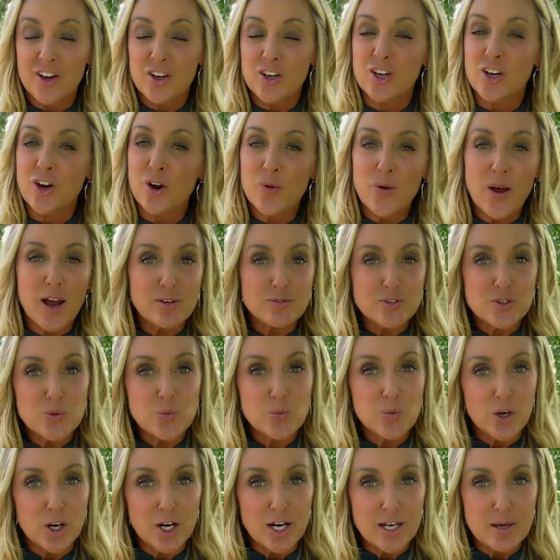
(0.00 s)
you don't have to
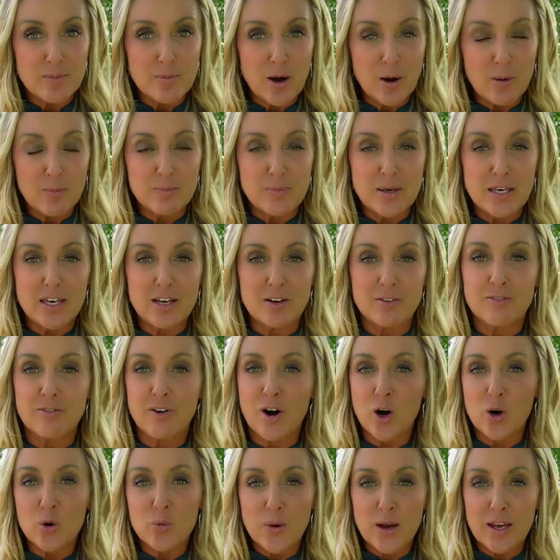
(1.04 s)
worry about being
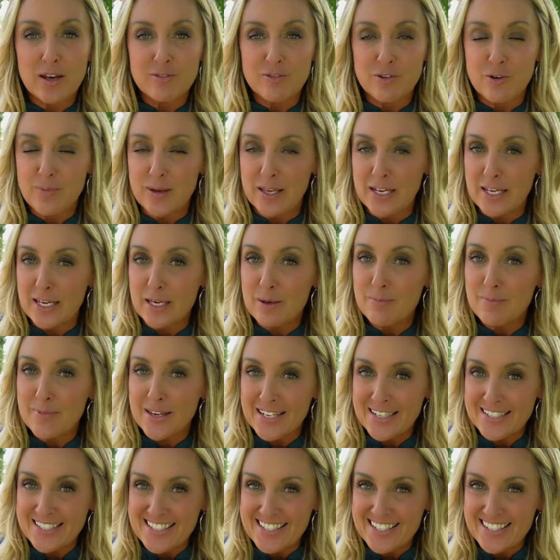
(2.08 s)
far away from any
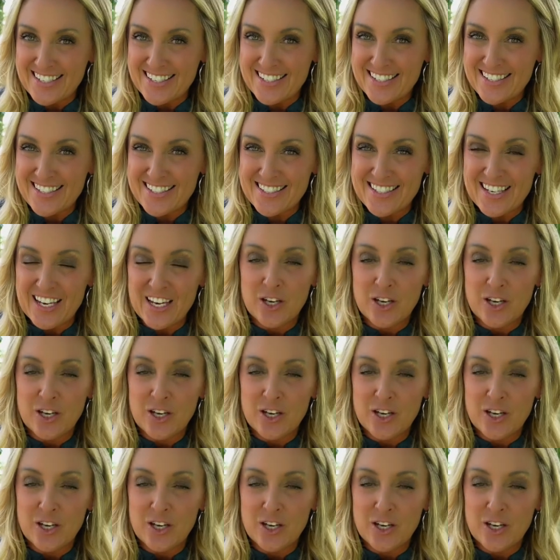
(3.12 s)
amenities.